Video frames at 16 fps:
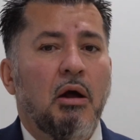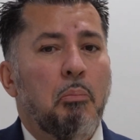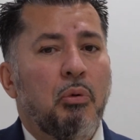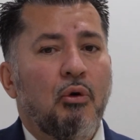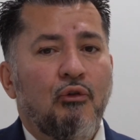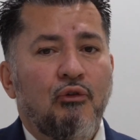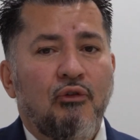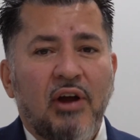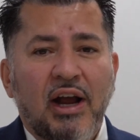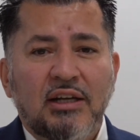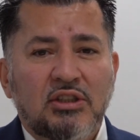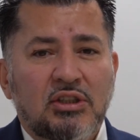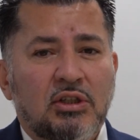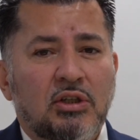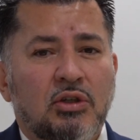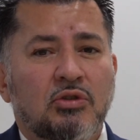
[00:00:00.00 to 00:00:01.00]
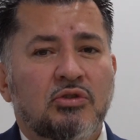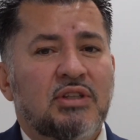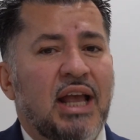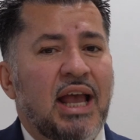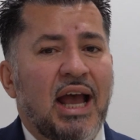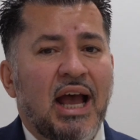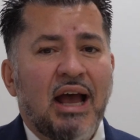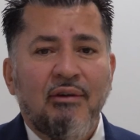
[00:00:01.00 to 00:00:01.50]
professionals,
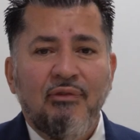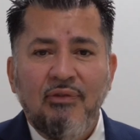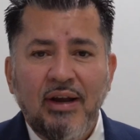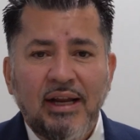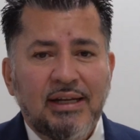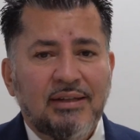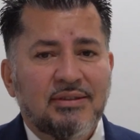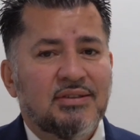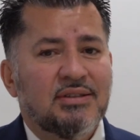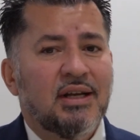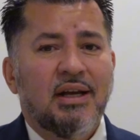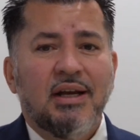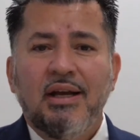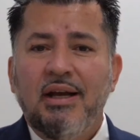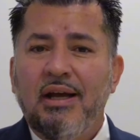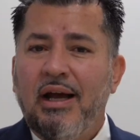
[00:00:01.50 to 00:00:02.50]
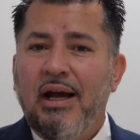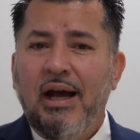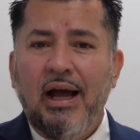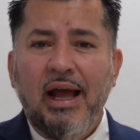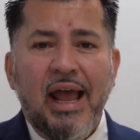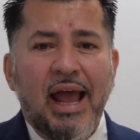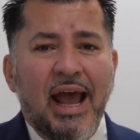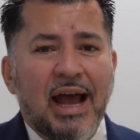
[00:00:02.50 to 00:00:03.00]
athletes,
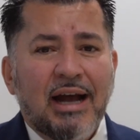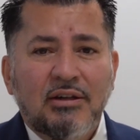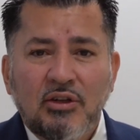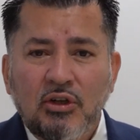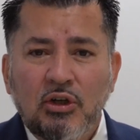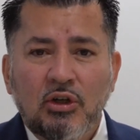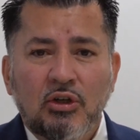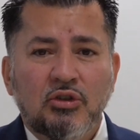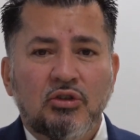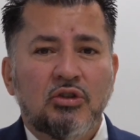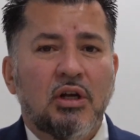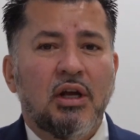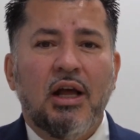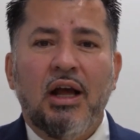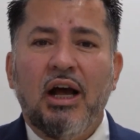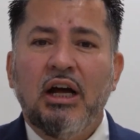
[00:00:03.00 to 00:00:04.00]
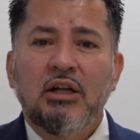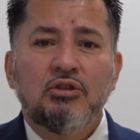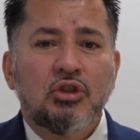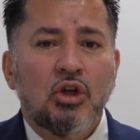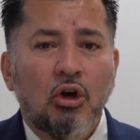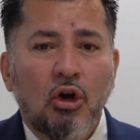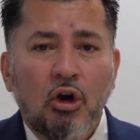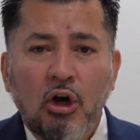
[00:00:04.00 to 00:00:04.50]
actors,
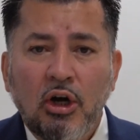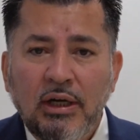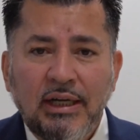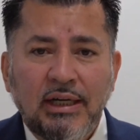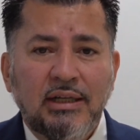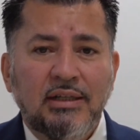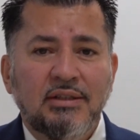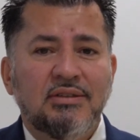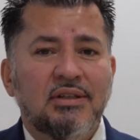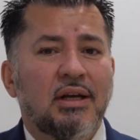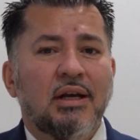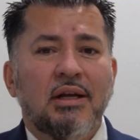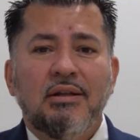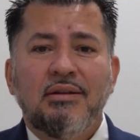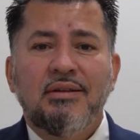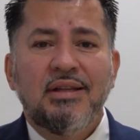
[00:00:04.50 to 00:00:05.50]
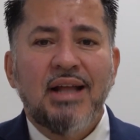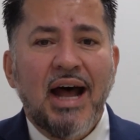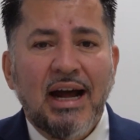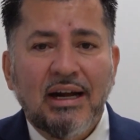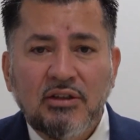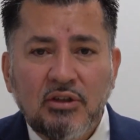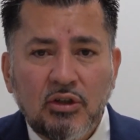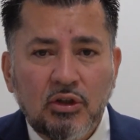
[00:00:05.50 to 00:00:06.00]
attorneys,
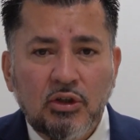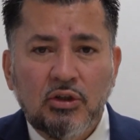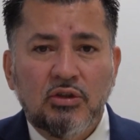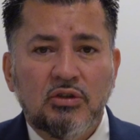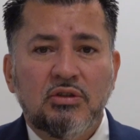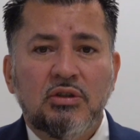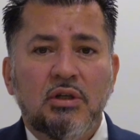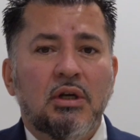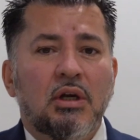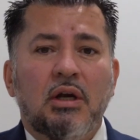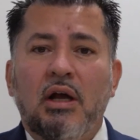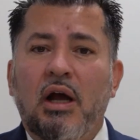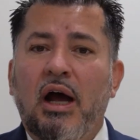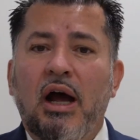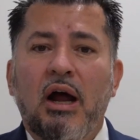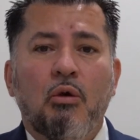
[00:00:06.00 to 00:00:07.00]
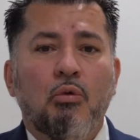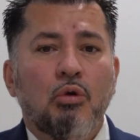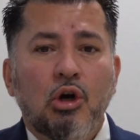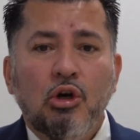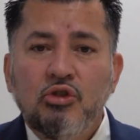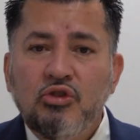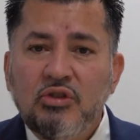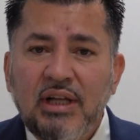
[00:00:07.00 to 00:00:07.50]
doctors,
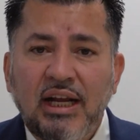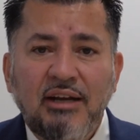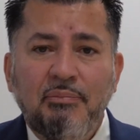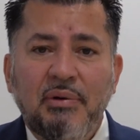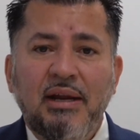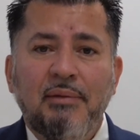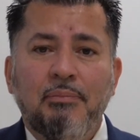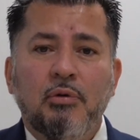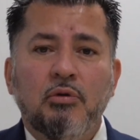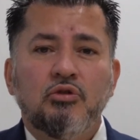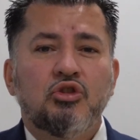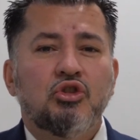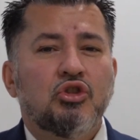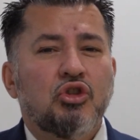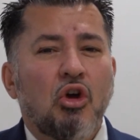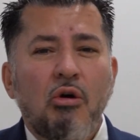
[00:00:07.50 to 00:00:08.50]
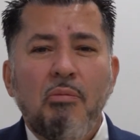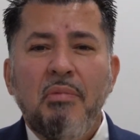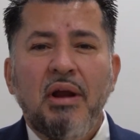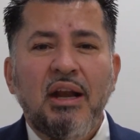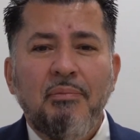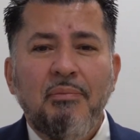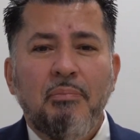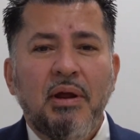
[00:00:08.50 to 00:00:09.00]
real estate people, so
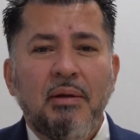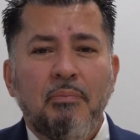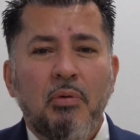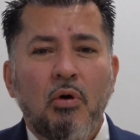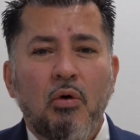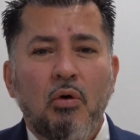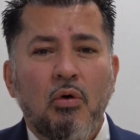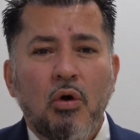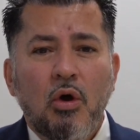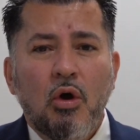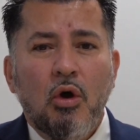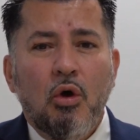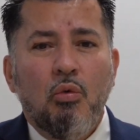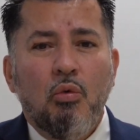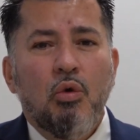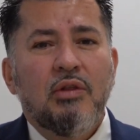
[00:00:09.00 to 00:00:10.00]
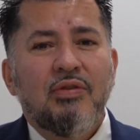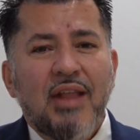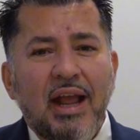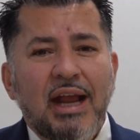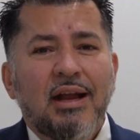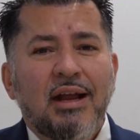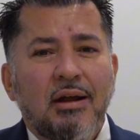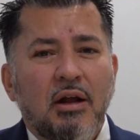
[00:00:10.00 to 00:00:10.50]
many people, would
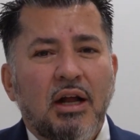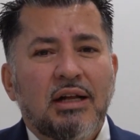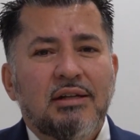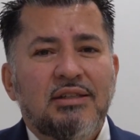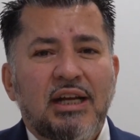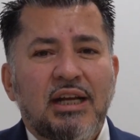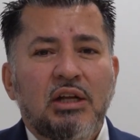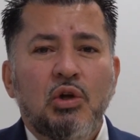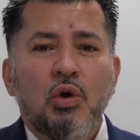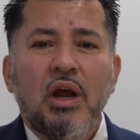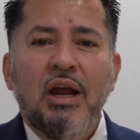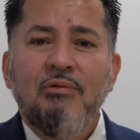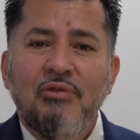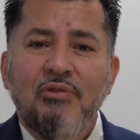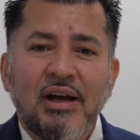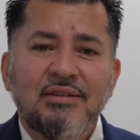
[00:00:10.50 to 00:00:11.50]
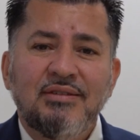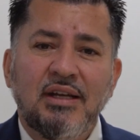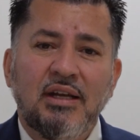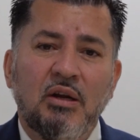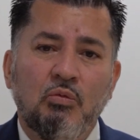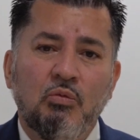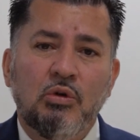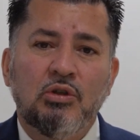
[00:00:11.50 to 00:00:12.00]
they continue
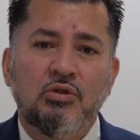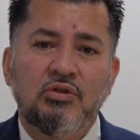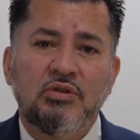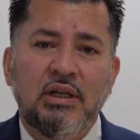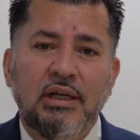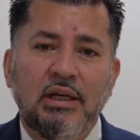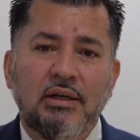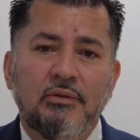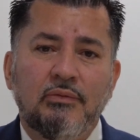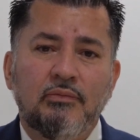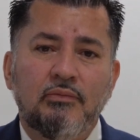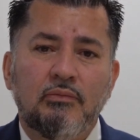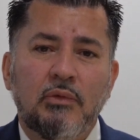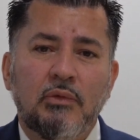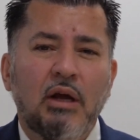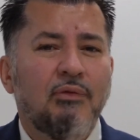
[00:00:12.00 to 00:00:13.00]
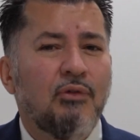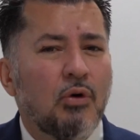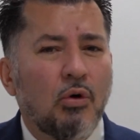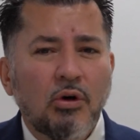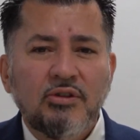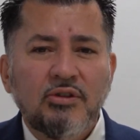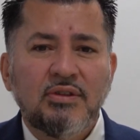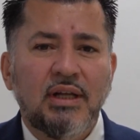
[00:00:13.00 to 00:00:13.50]
investing in real estate? Of
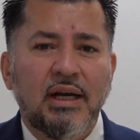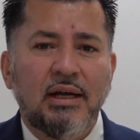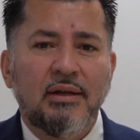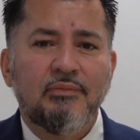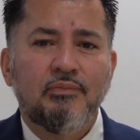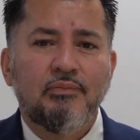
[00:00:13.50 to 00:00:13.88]
course not.